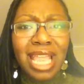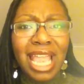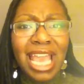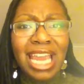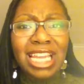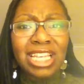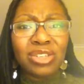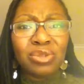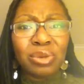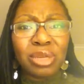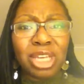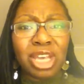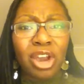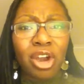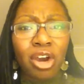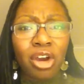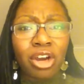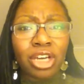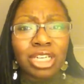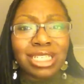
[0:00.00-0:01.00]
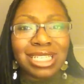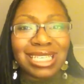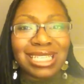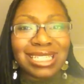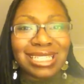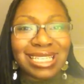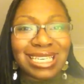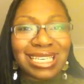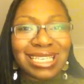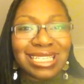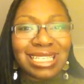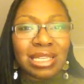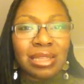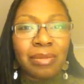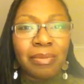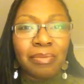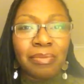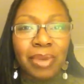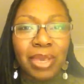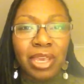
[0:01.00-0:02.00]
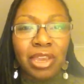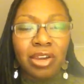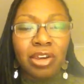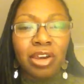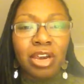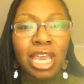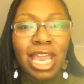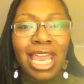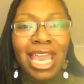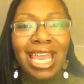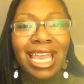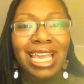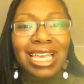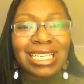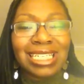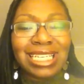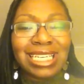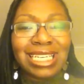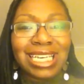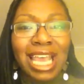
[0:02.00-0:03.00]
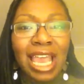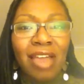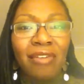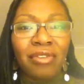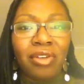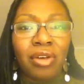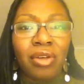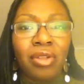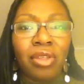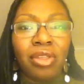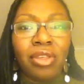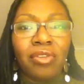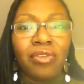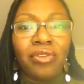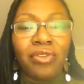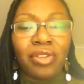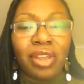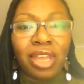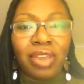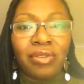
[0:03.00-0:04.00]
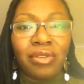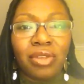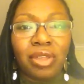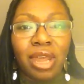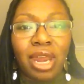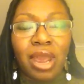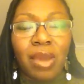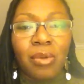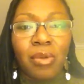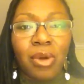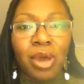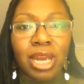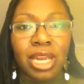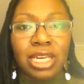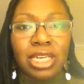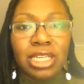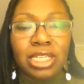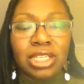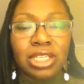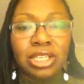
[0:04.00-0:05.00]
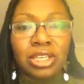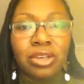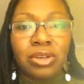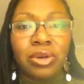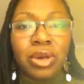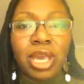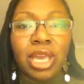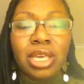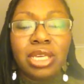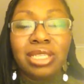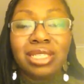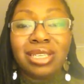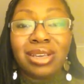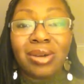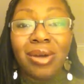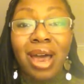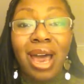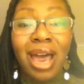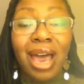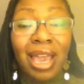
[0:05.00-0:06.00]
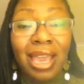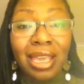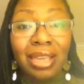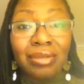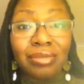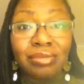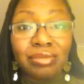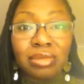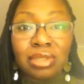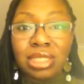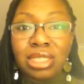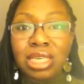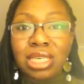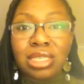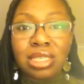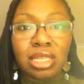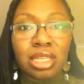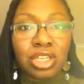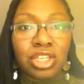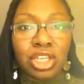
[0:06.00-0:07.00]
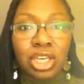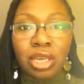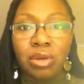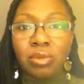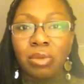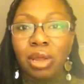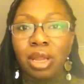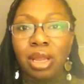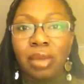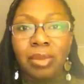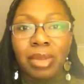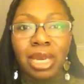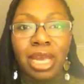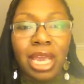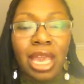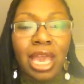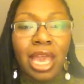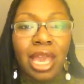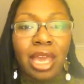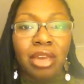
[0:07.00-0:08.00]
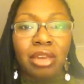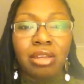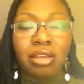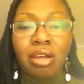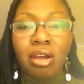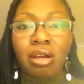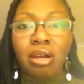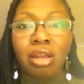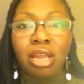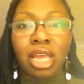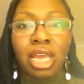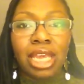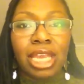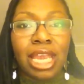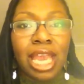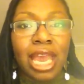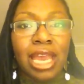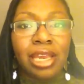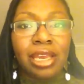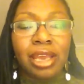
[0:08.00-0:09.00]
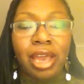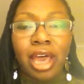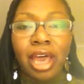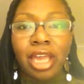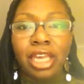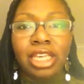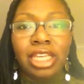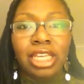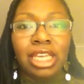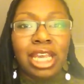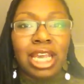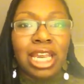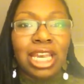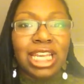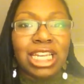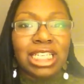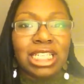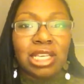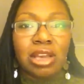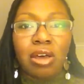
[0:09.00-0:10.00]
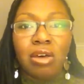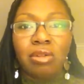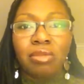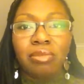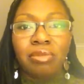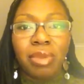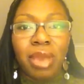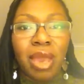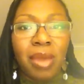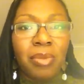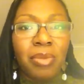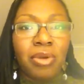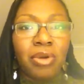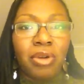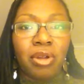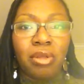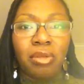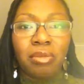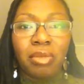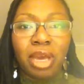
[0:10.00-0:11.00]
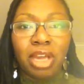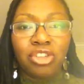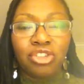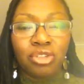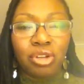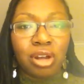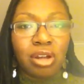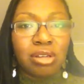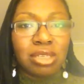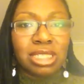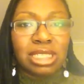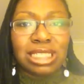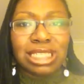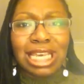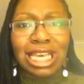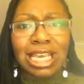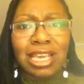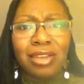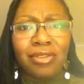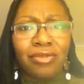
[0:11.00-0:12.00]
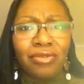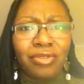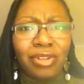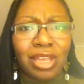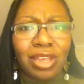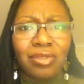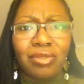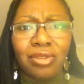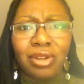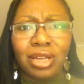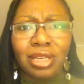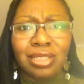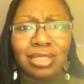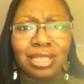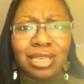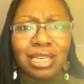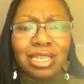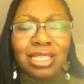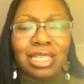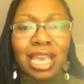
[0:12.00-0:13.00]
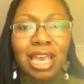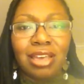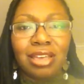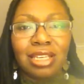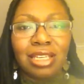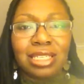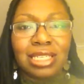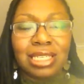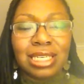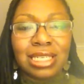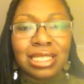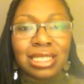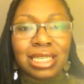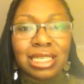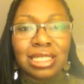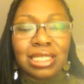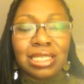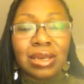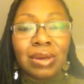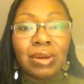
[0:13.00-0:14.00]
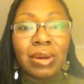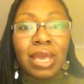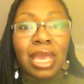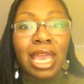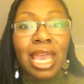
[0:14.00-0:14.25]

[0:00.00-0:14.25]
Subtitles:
and it's really hard to season the beer, it didn't have all of the flavor that I wanted it to. So I seasoned the chicken well. I mean, I had garlic and onion and salt and pepper and Montreal steak flavoring and Italian seasoning. So